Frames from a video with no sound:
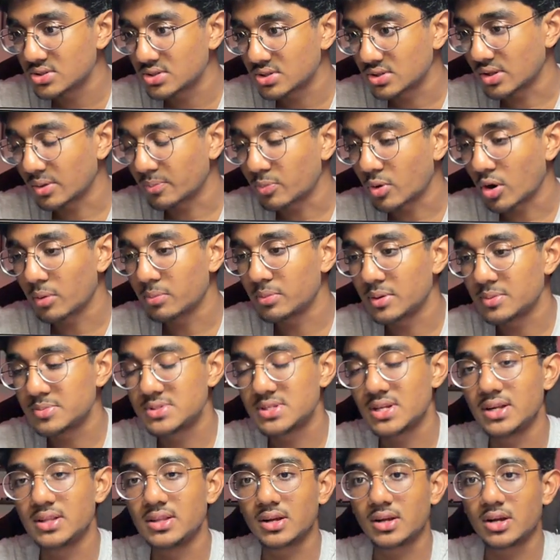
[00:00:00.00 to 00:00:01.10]
the problems
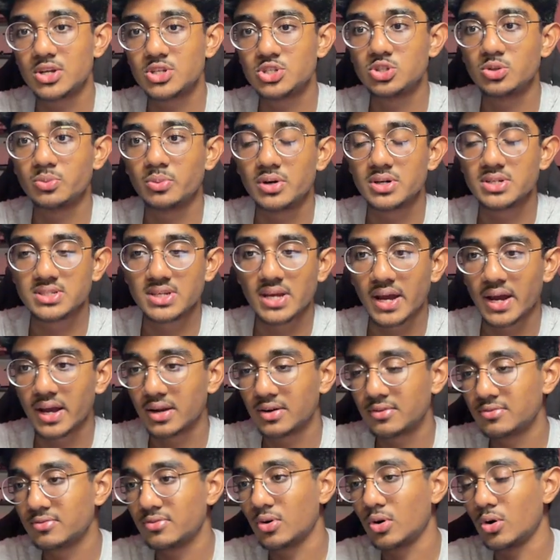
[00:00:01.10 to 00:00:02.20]
that the customers
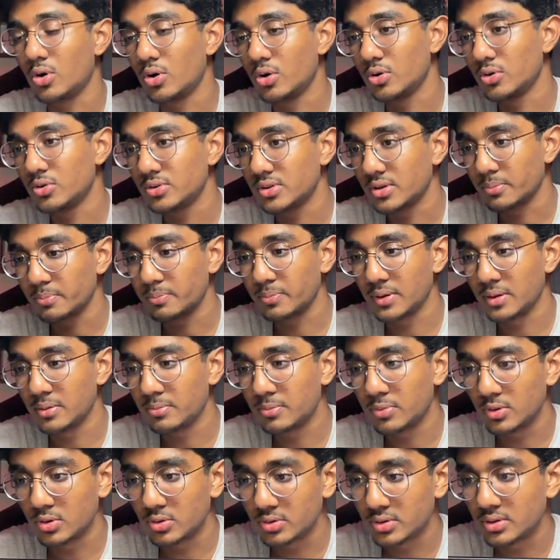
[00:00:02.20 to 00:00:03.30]
have or the
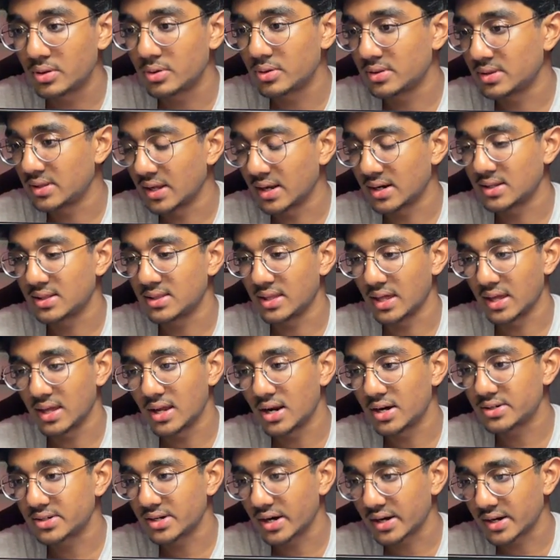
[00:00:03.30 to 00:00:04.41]
people that they
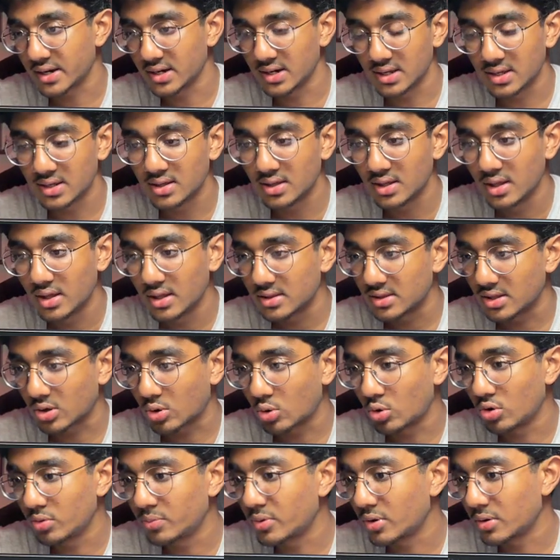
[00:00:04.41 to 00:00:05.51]
are targeting, the
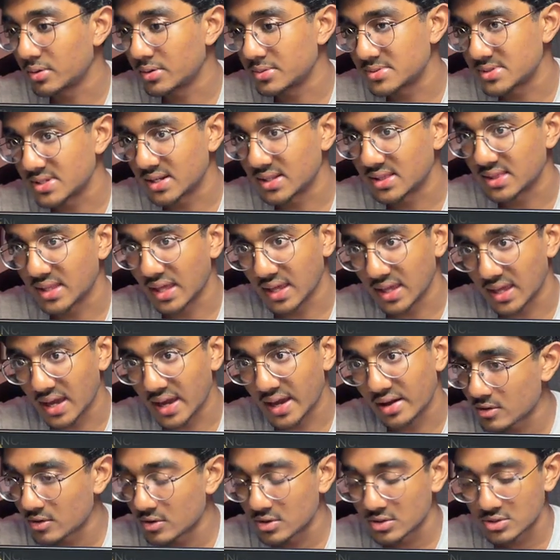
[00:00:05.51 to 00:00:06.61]
core problems that they
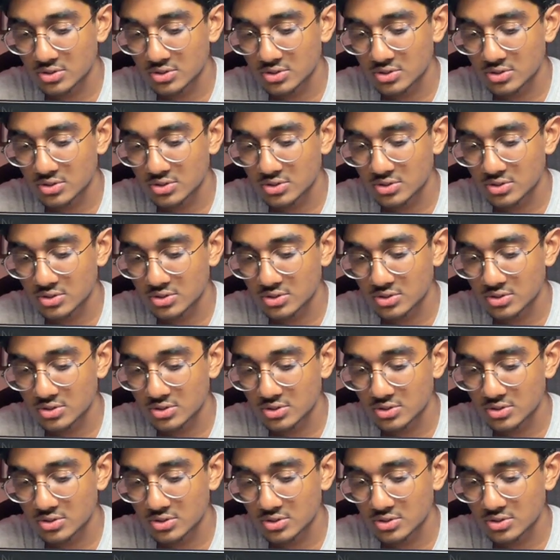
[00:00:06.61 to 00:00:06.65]
have.